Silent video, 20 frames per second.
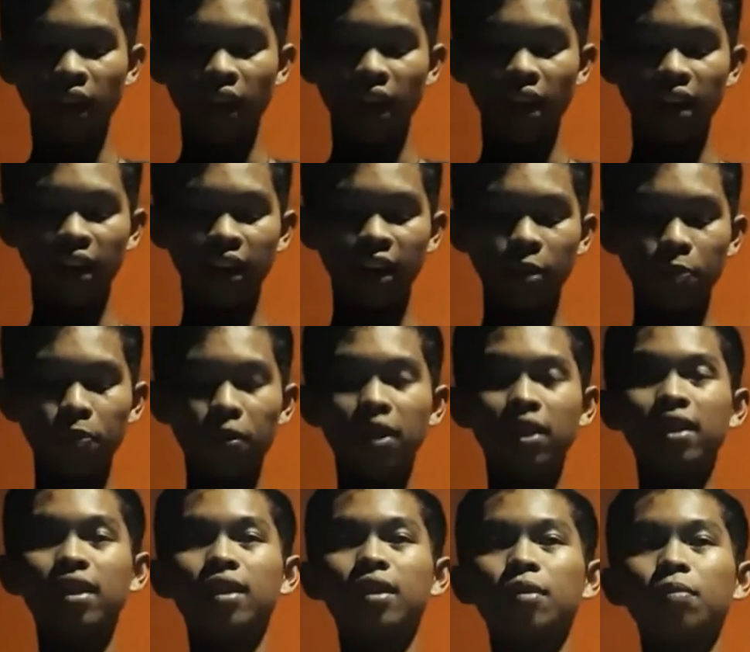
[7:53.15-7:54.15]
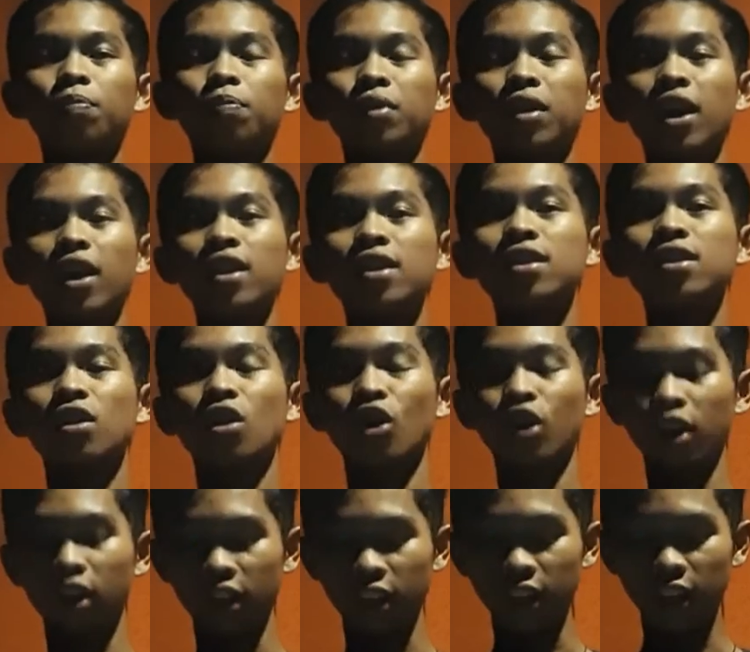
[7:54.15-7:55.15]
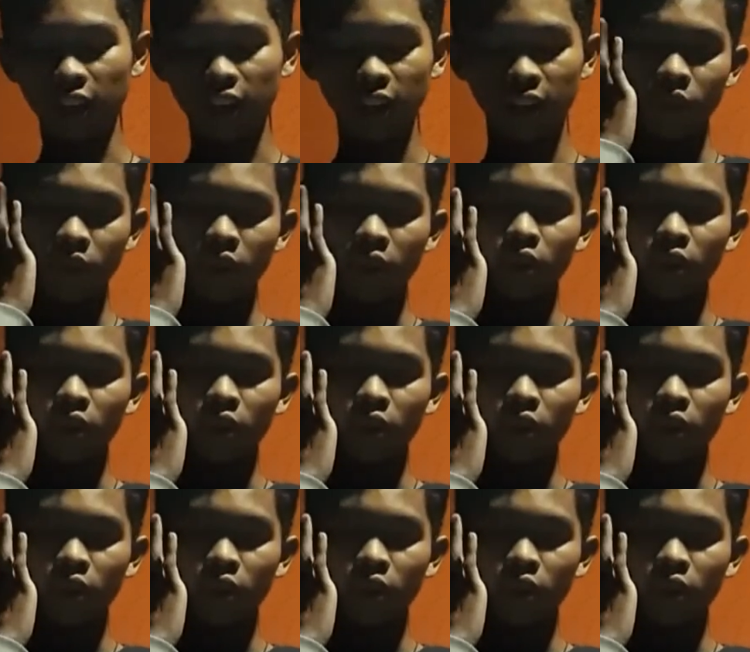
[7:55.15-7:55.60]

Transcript: and repeated Pierre's order